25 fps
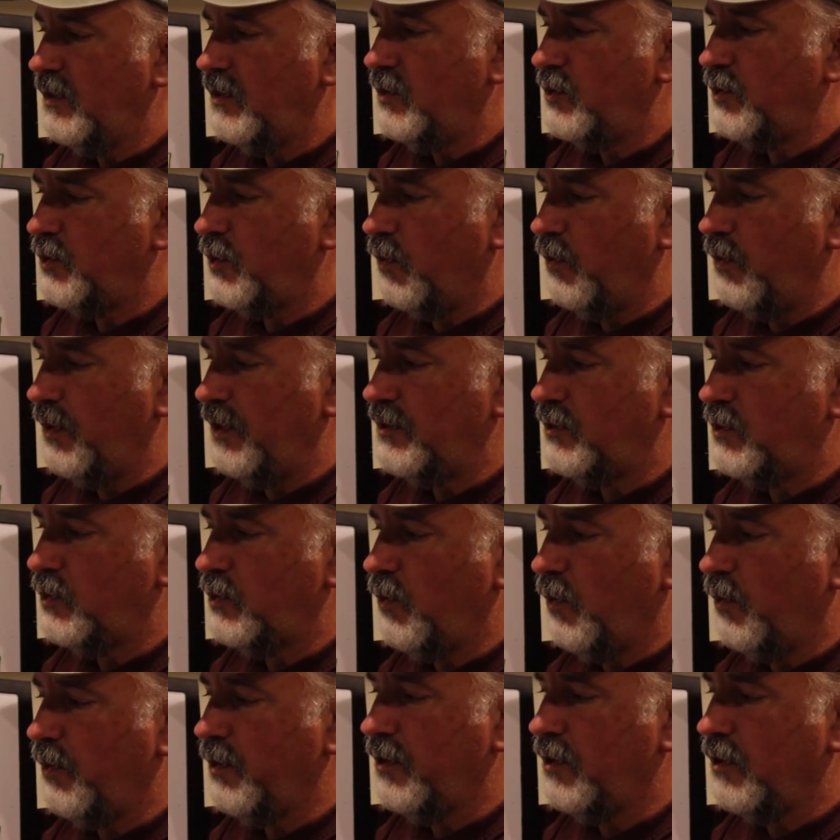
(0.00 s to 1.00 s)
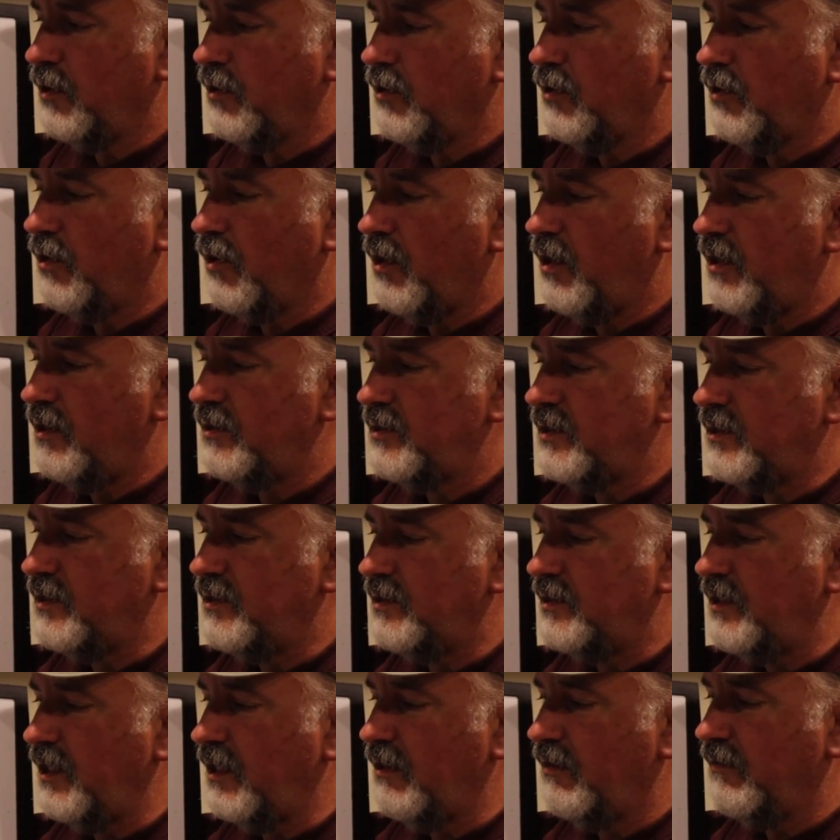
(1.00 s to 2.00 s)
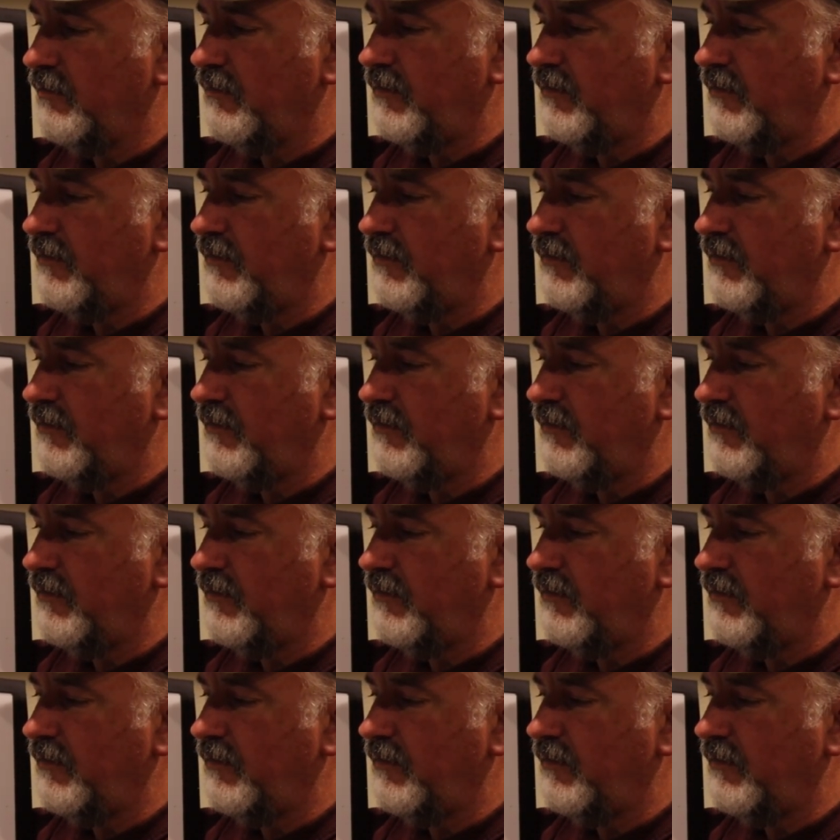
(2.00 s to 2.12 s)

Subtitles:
So it's going across a single